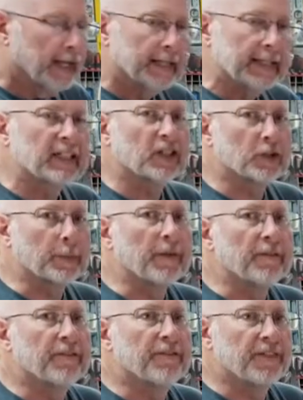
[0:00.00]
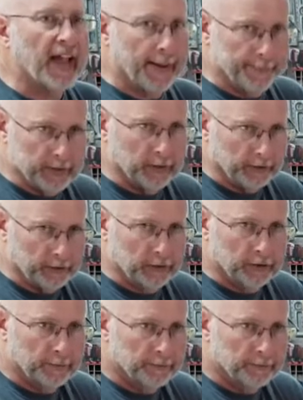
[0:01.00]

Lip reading: This has been fabulous.